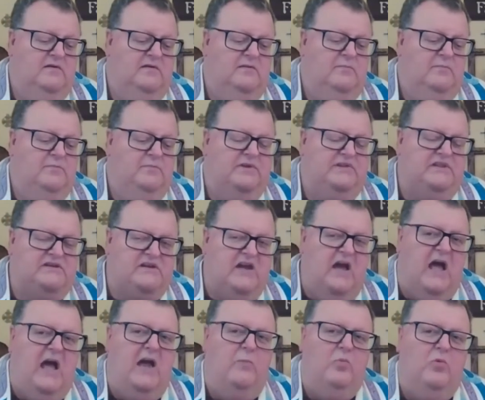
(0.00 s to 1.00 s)
But the
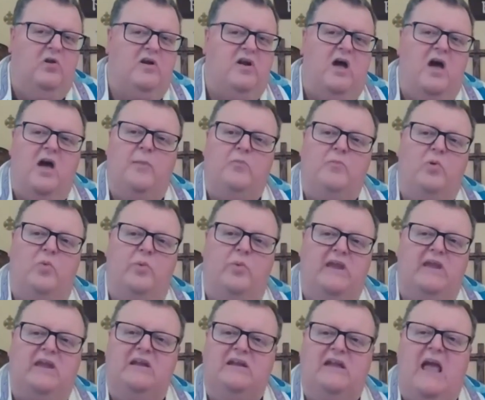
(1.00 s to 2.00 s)
time will come when we
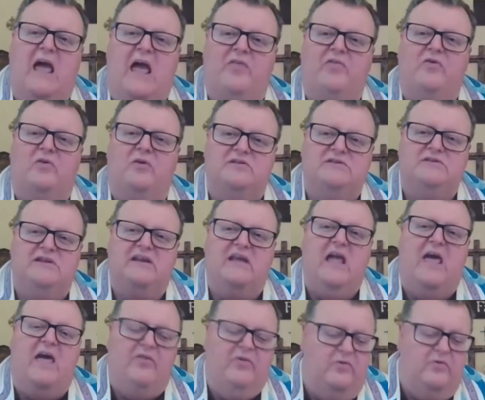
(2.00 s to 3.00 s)
can gather
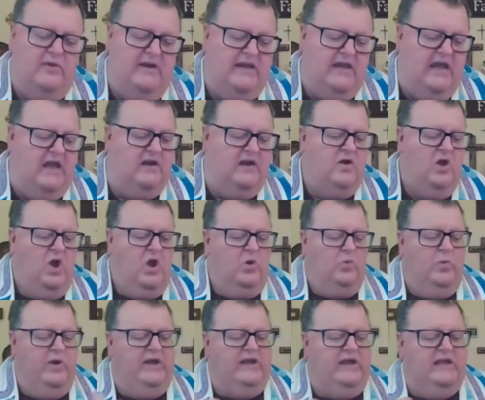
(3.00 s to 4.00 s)
together again.
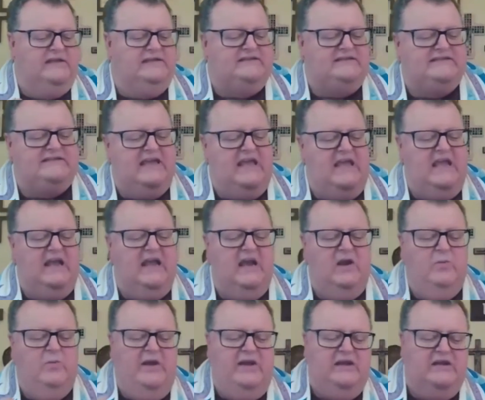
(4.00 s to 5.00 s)
We can sing and
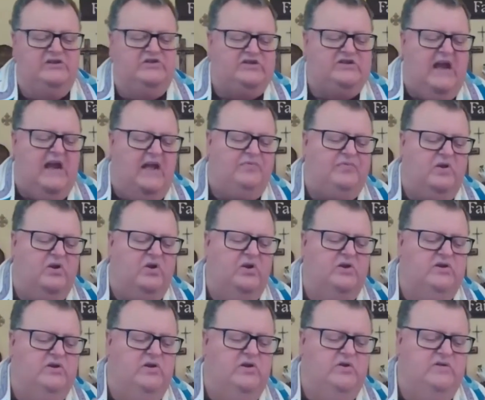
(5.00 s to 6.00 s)
we can shout the good
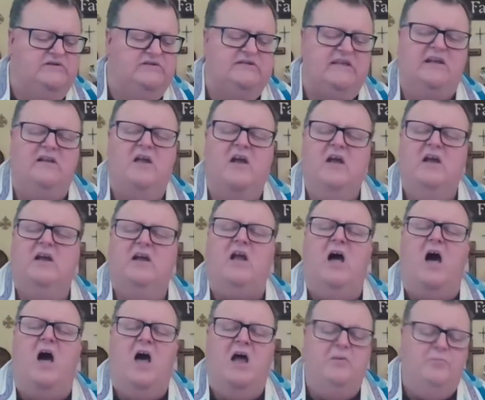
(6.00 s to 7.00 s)
news that
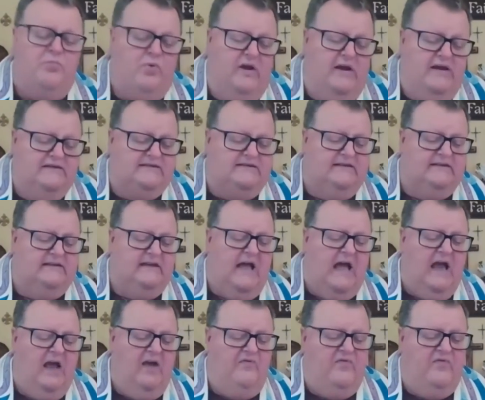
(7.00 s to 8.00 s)
God brings
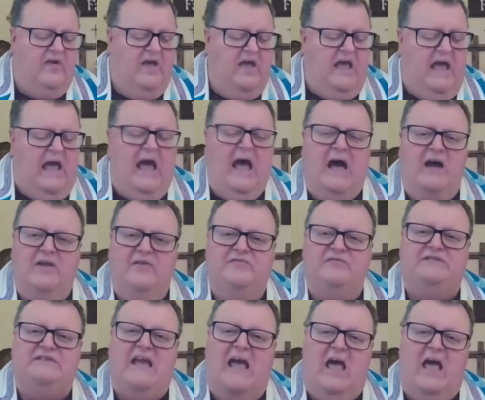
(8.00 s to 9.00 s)
life out of
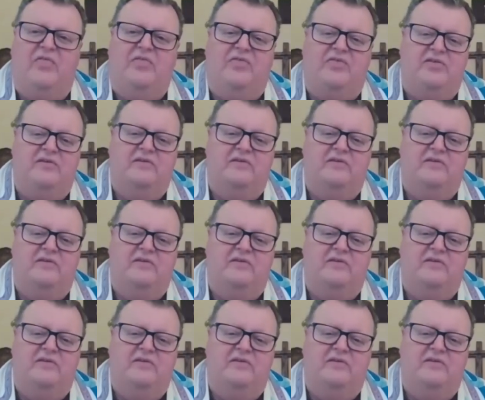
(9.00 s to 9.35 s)
death.